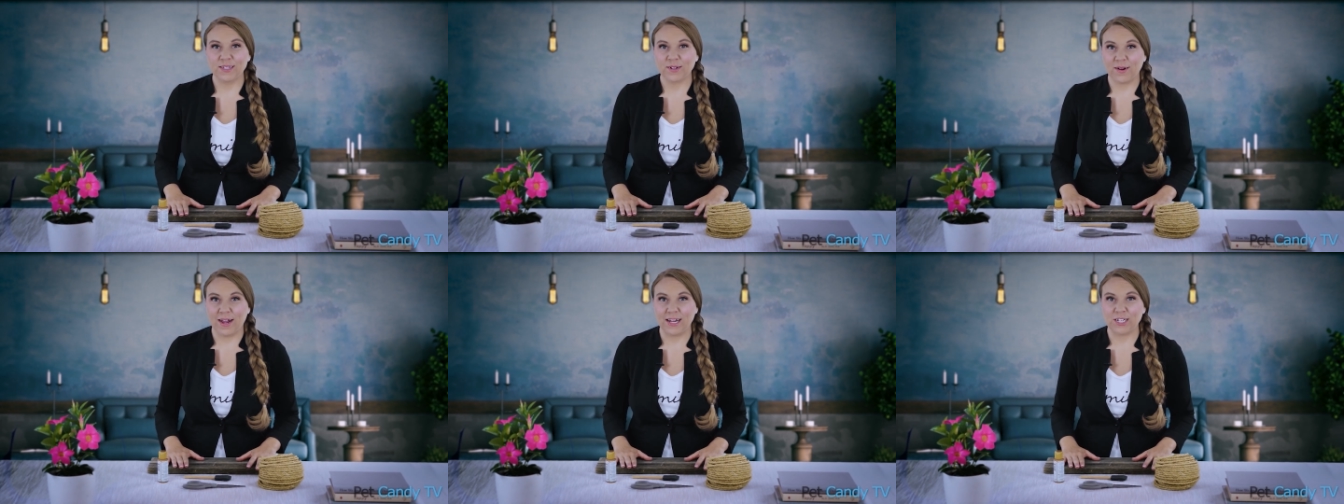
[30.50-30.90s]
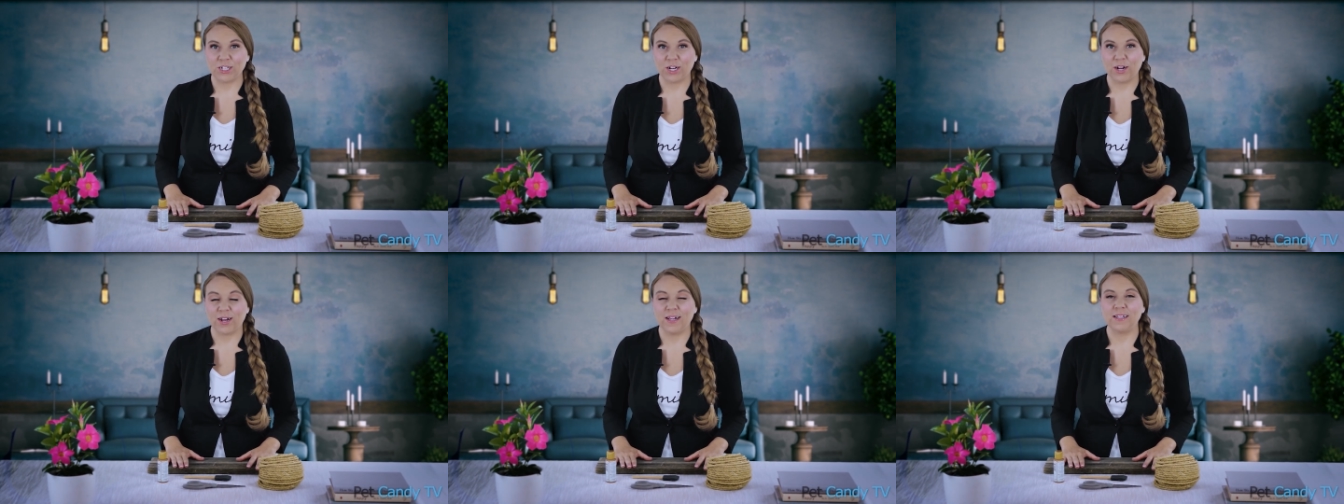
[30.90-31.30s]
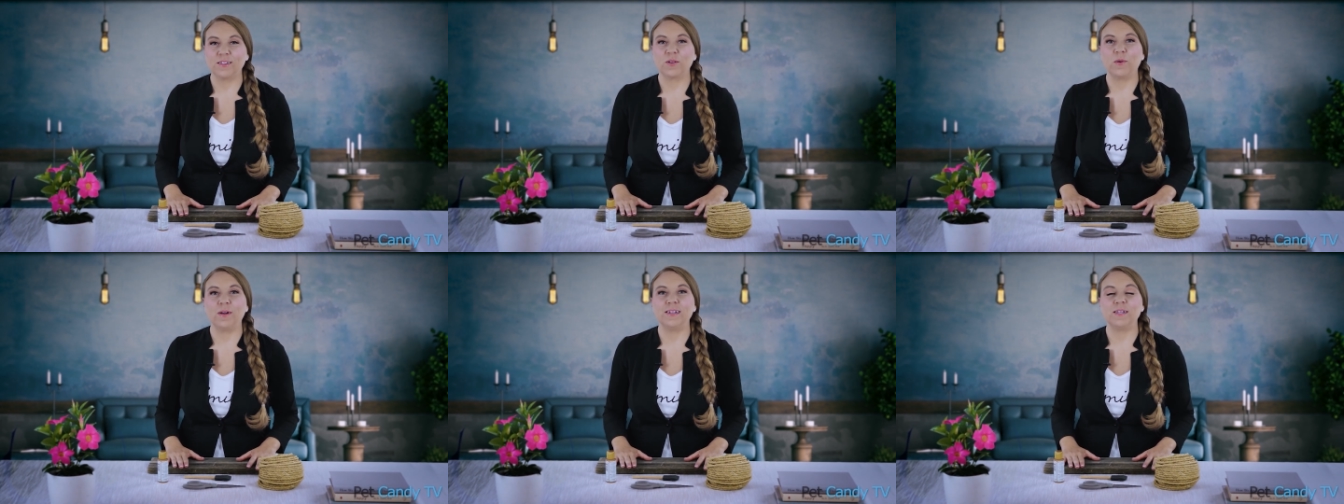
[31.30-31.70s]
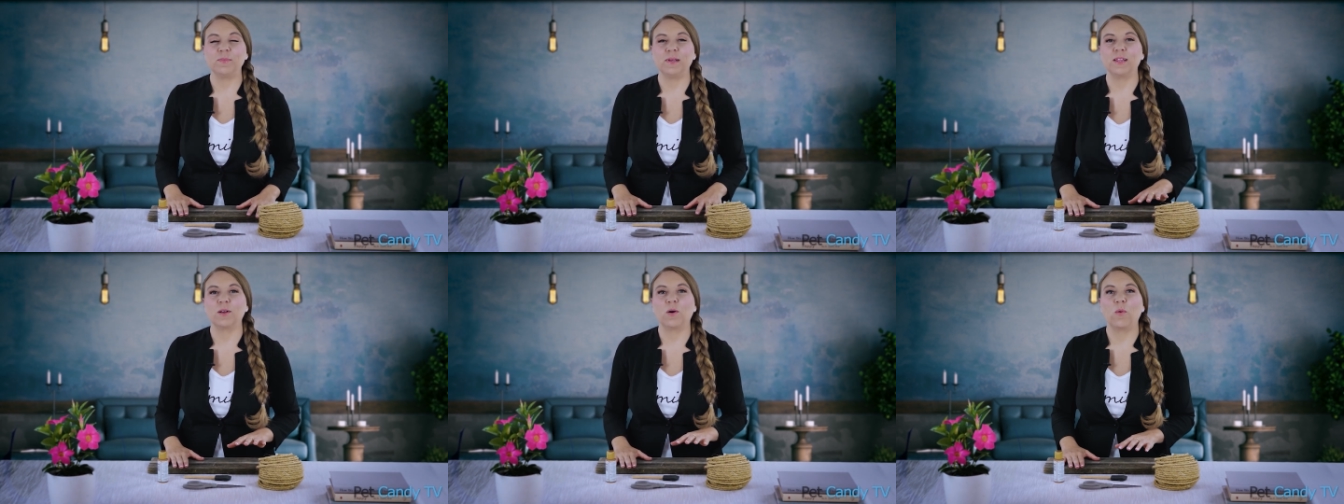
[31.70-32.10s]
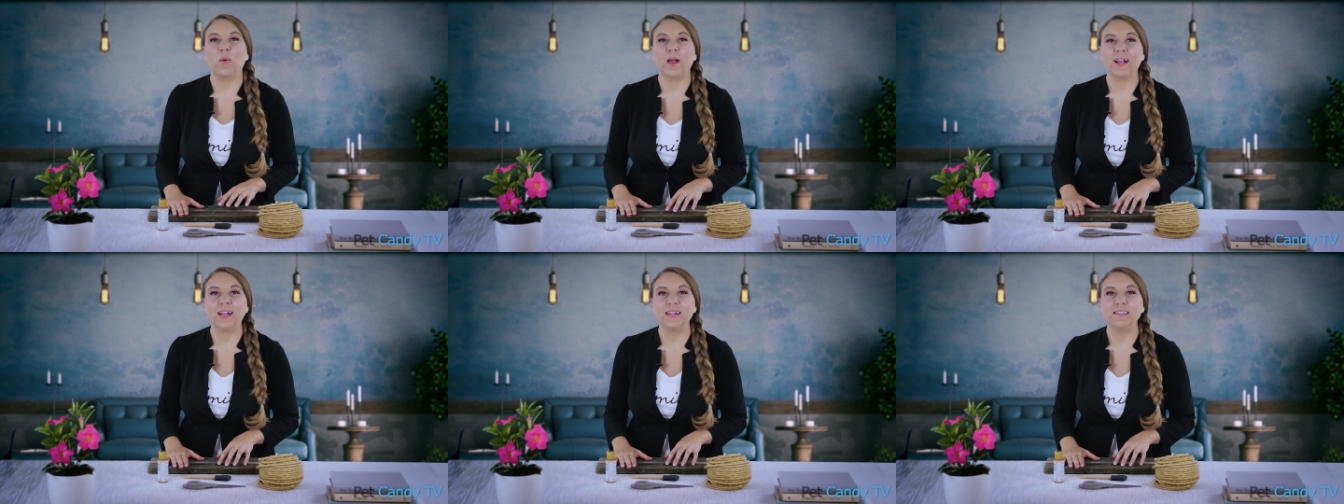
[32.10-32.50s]
scratcher is going to be the
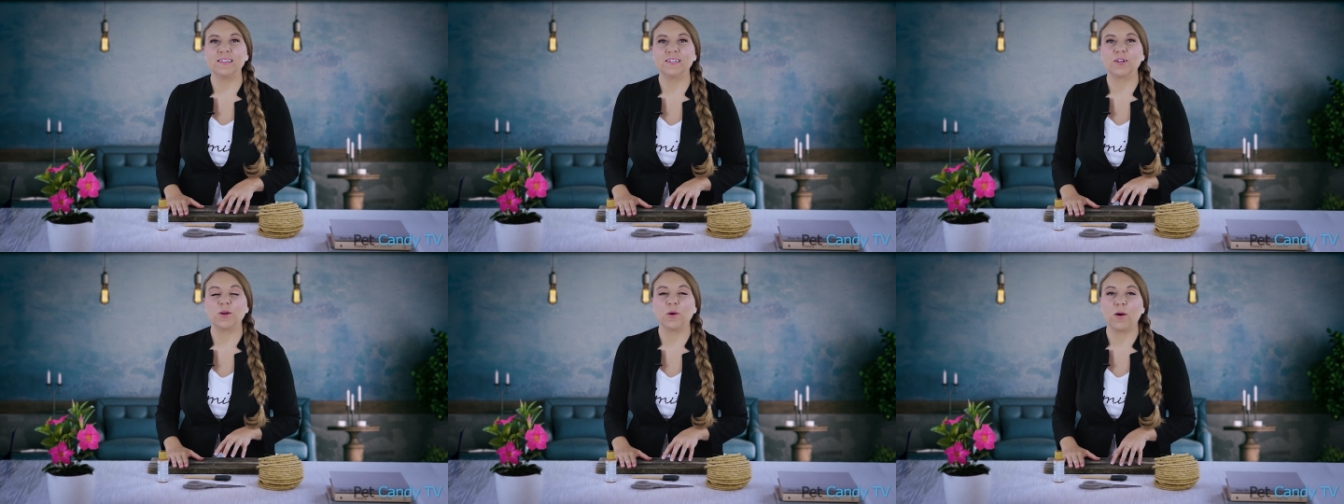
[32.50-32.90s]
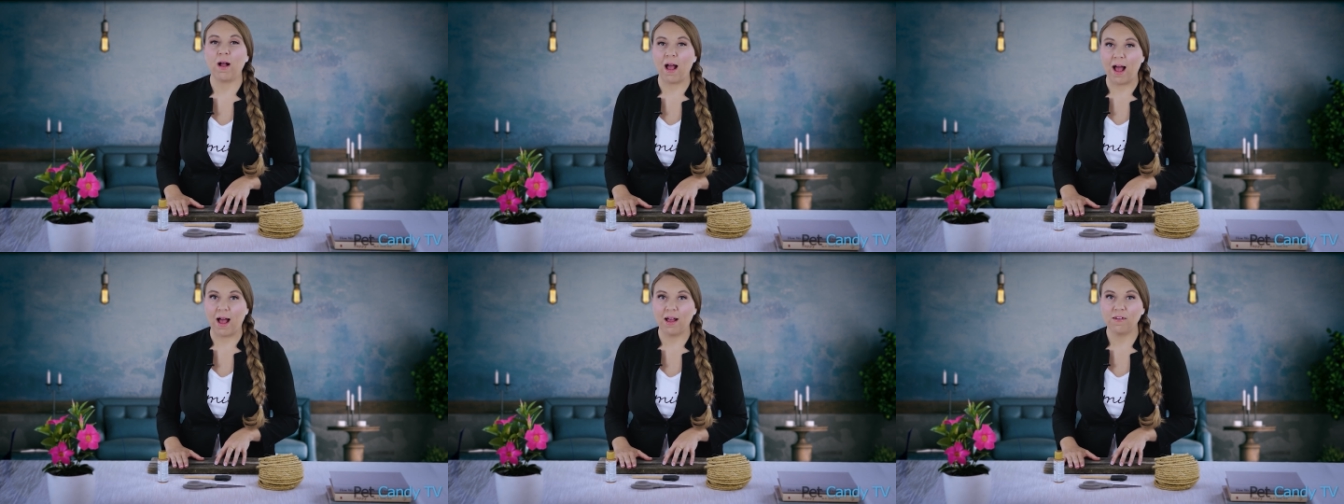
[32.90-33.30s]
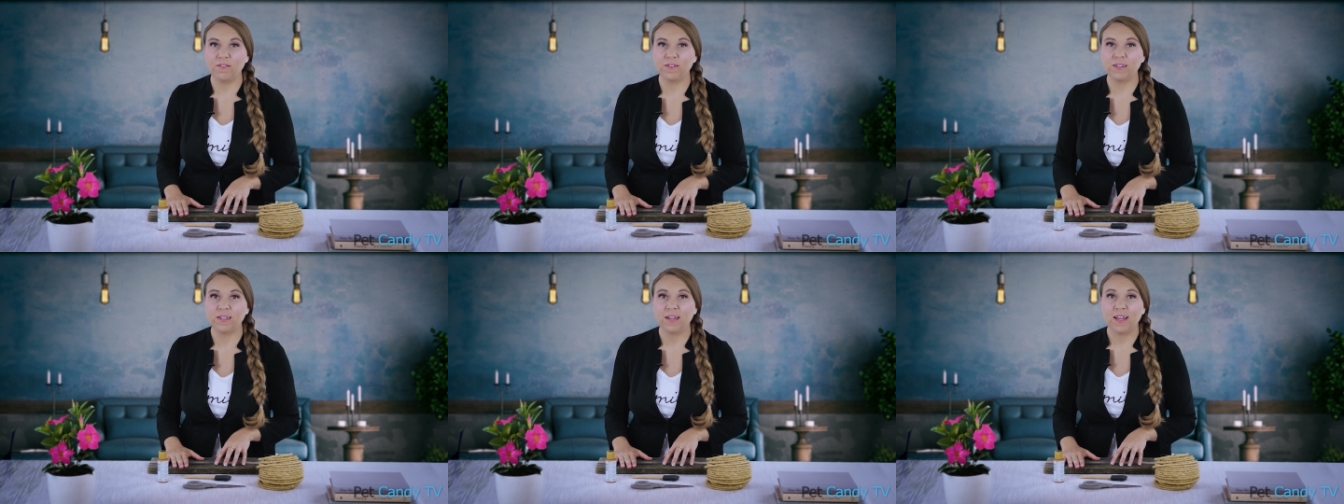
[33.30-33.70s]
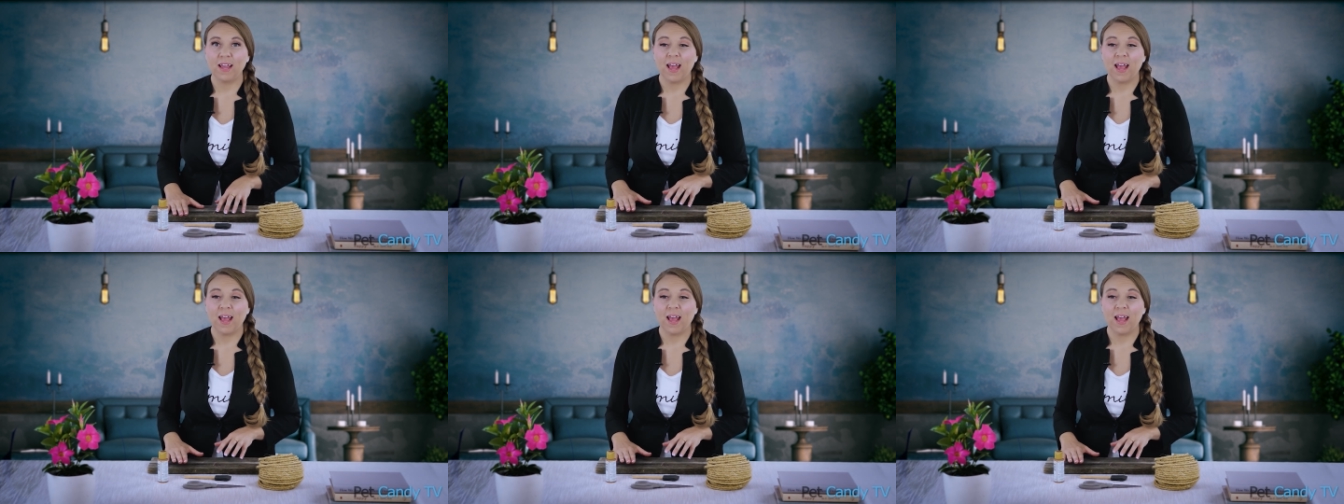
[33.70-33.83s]
quickest craft.